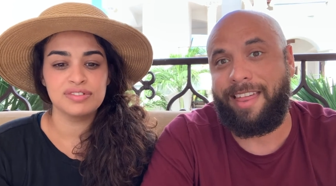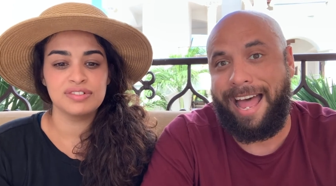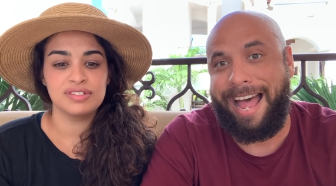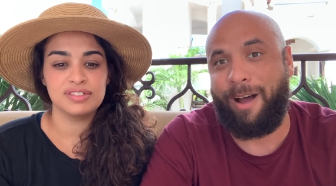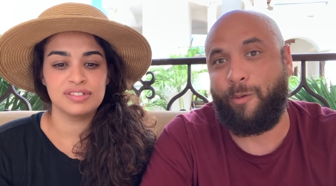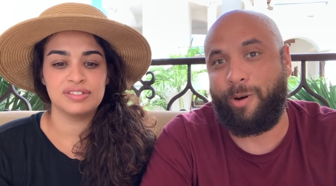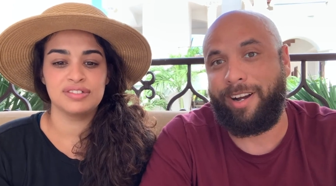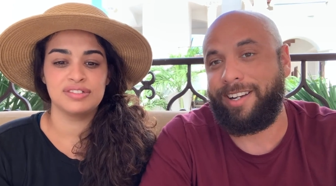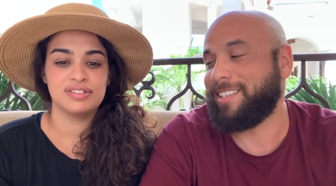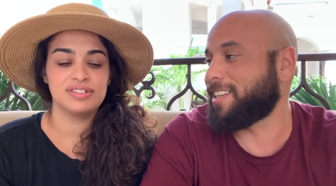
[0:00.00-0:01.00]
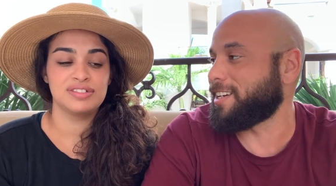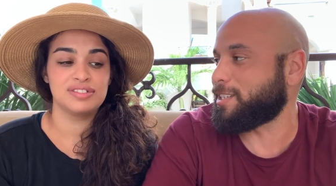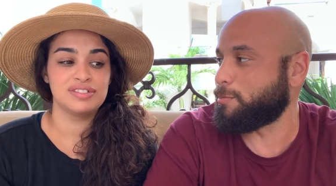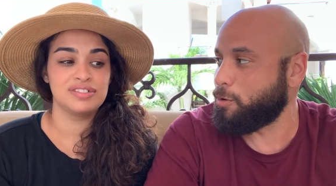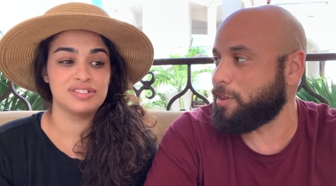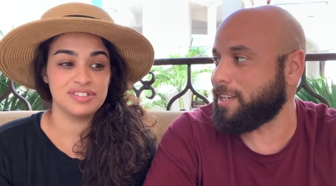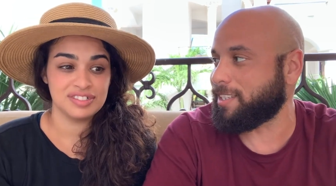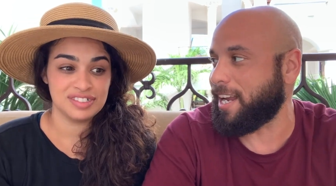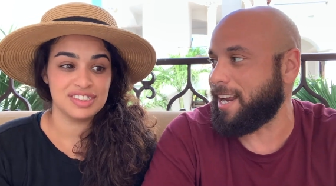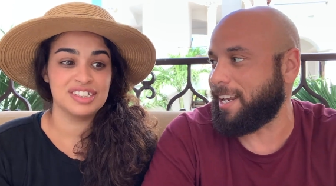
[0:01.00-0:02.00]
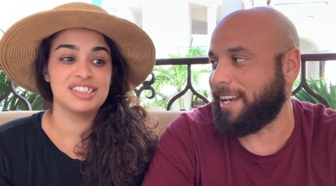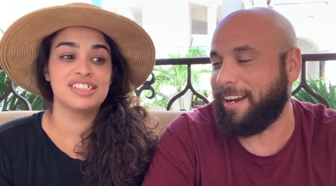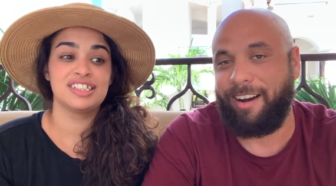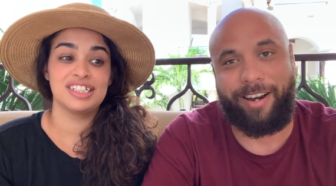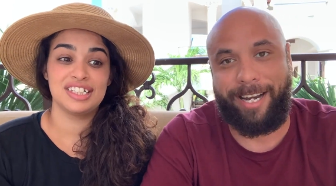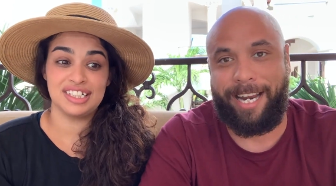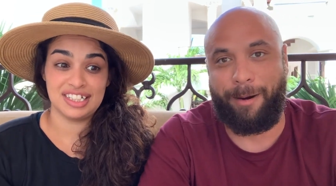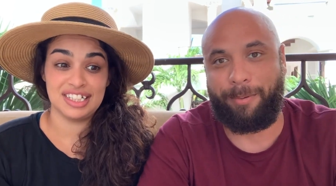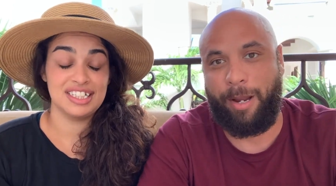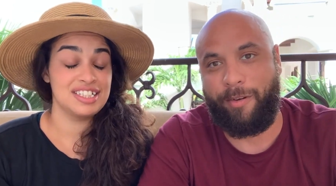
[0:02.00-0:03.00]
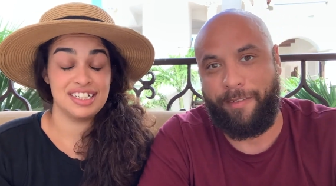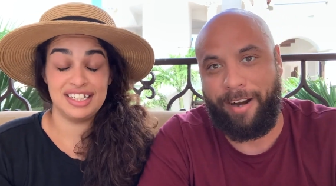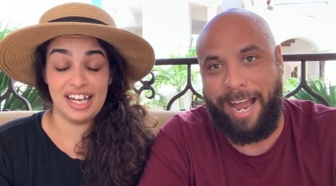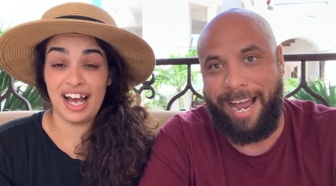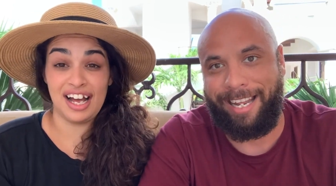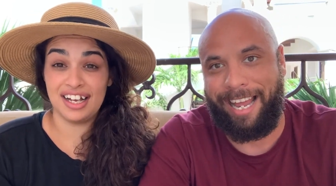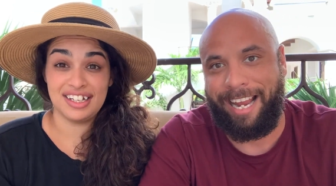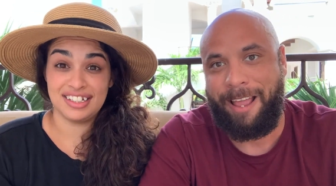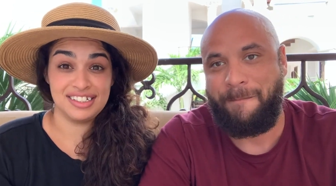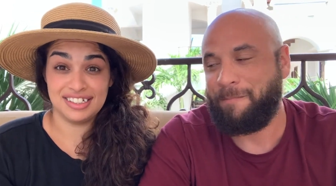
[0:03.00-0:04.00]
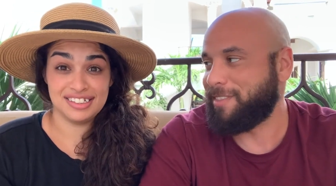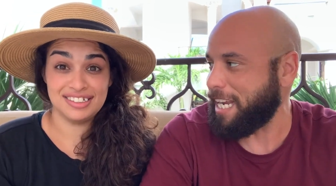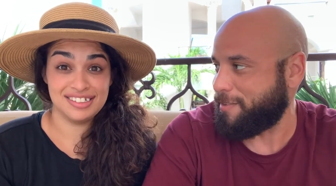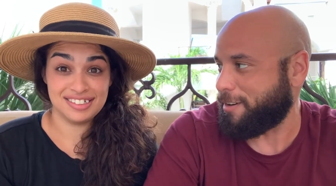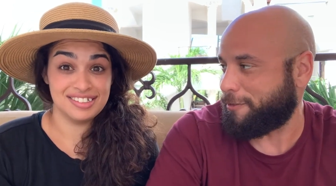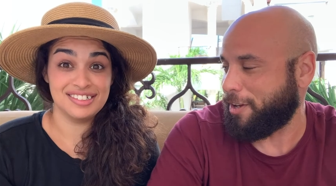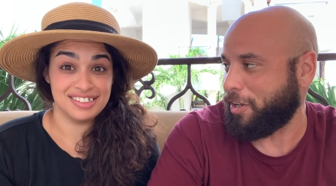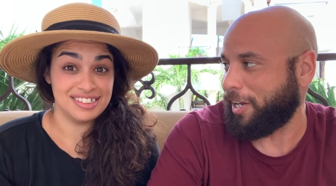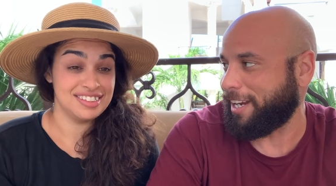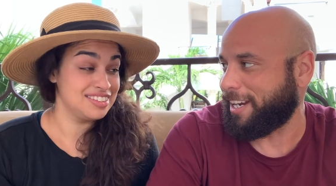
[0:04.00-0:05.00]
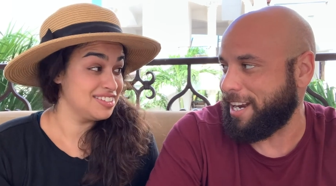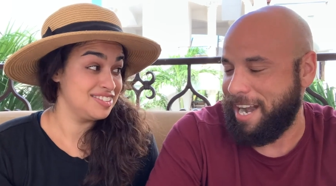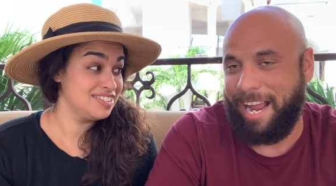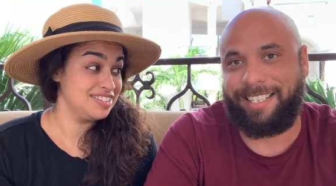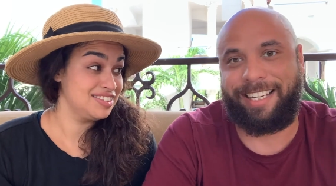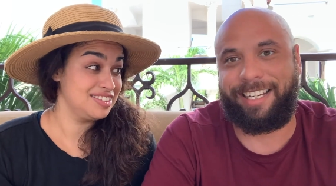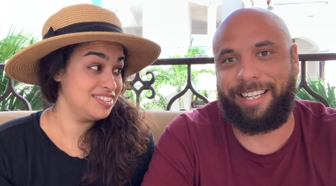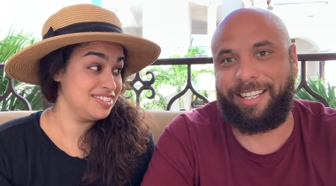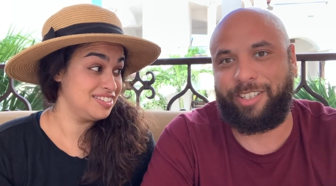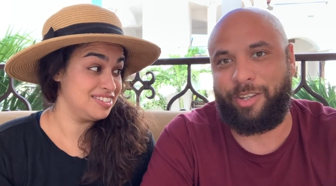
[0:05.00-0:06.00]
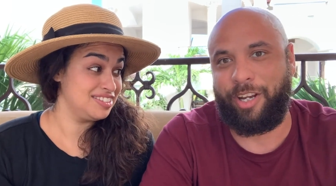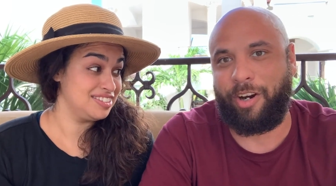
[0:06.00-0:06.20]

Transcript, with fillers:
Speaker 1: that was the smoothest landing on any airplane we've ever had. Like, didn't even feel it connecting to the